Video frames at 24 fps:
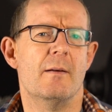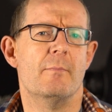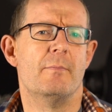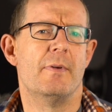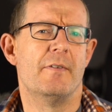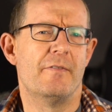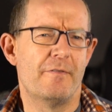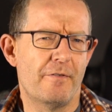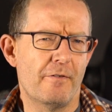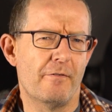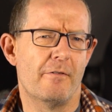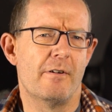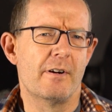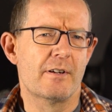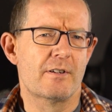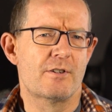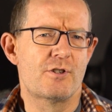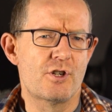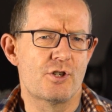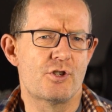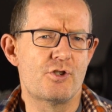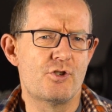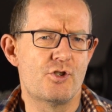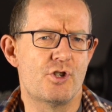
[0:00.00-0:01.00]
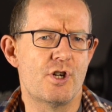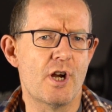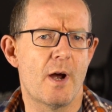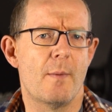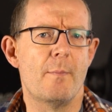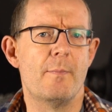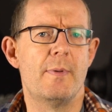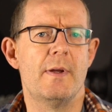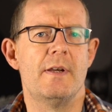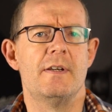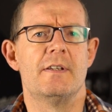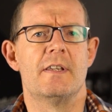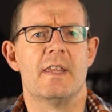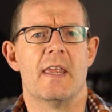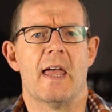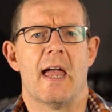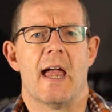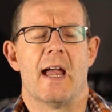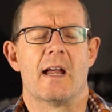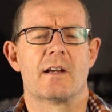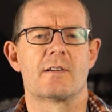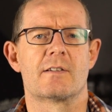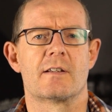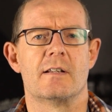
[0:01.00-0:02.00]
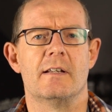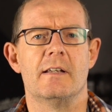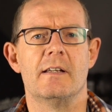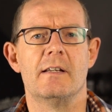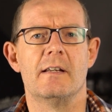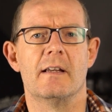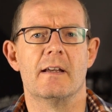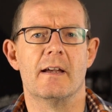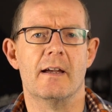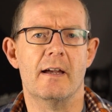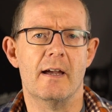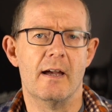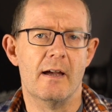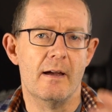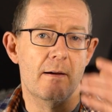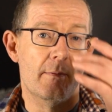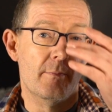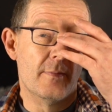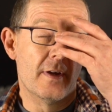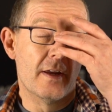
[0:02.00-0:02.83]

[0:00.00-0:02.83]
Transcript: Before I just jump into that actually, um,